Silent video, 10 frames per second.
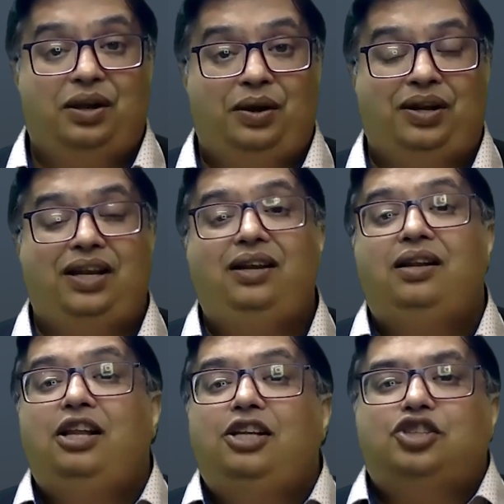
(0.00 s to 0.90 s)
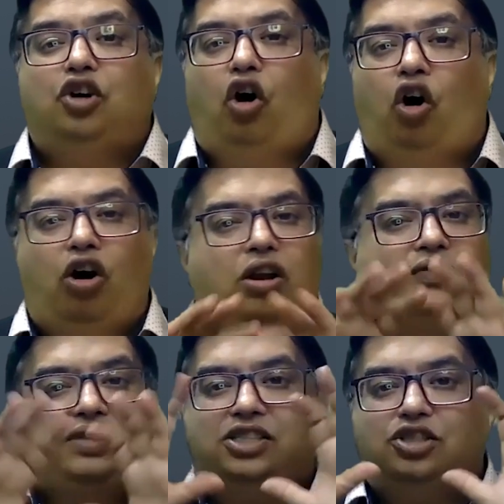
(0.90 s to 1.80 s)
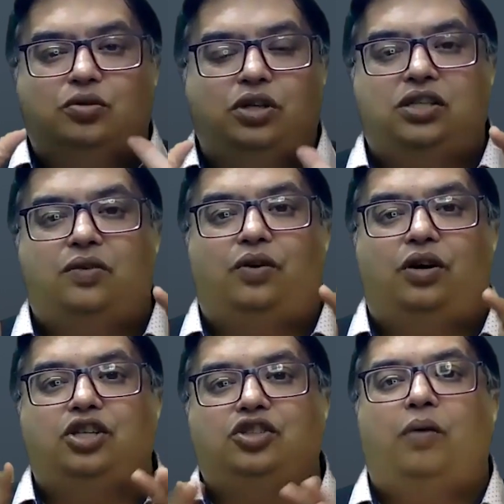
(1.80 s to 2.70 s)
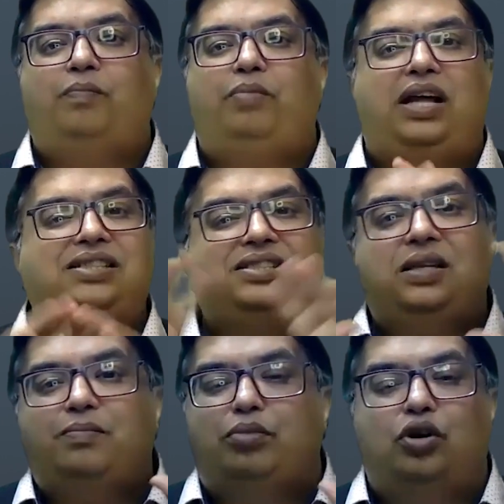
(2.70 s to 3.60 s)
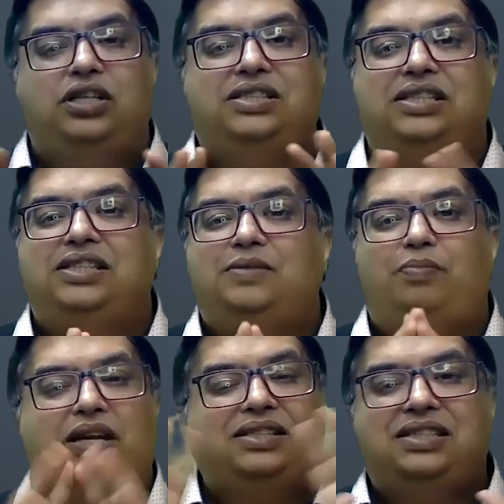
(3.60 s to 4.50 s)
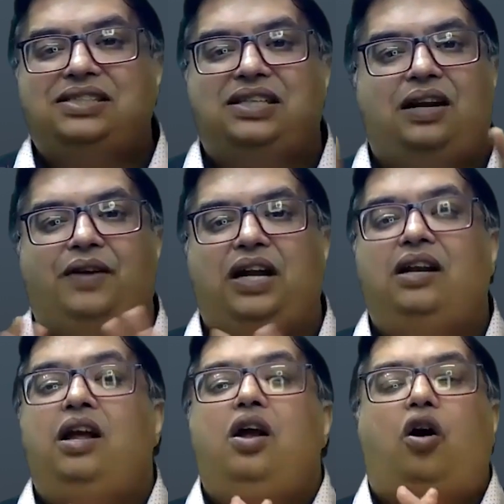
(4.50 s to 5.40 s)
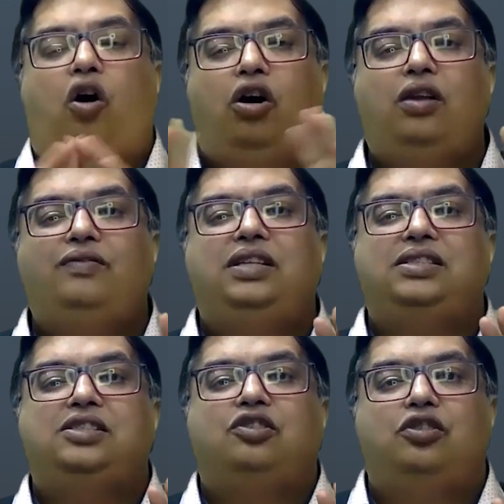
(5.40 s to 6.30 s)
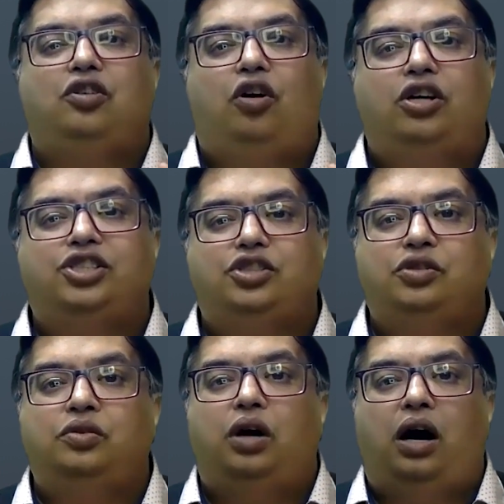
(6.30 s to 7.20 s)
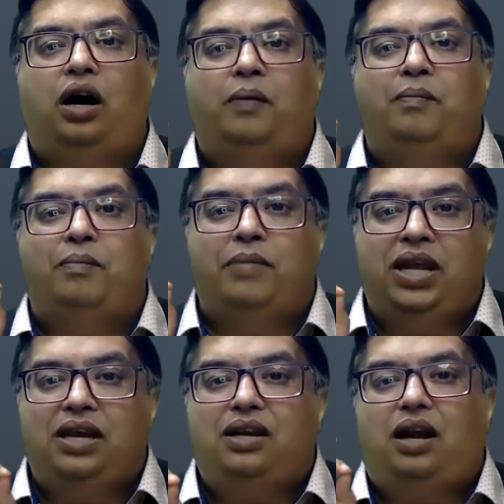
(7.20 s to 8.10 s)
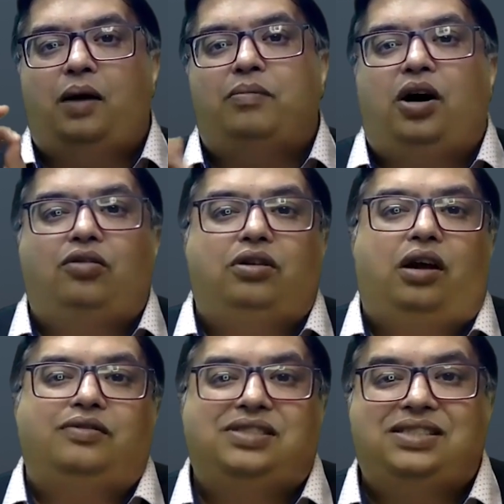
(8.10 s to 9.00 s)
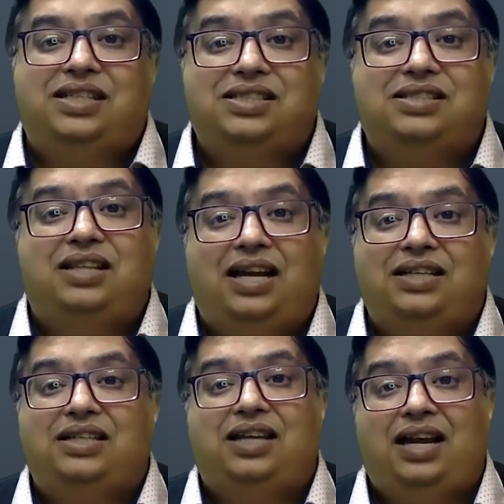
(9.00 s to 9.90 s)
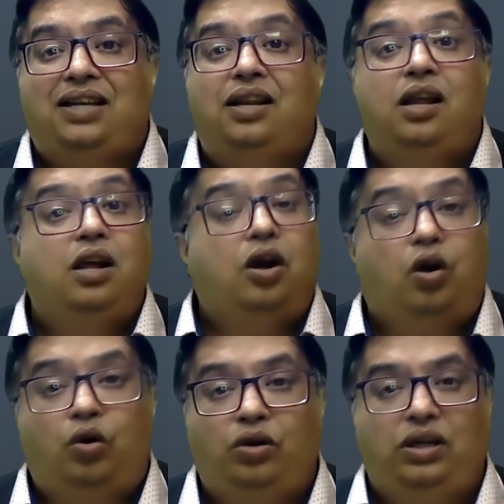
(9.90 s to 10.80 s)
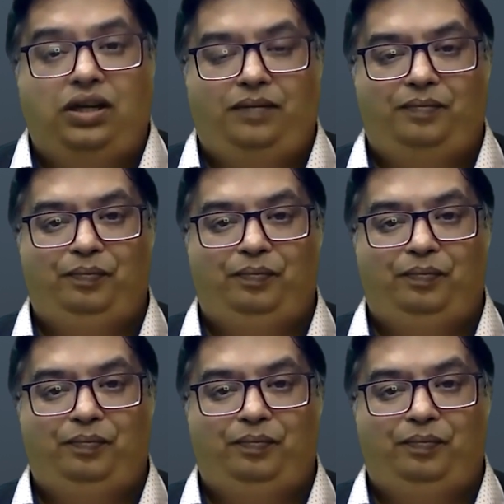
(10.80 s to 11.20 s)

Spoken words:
Okay, so all of this 2 days of workshop plus the bonuses plus the certificate, all of this is going to cost you a mere amount of $699 only.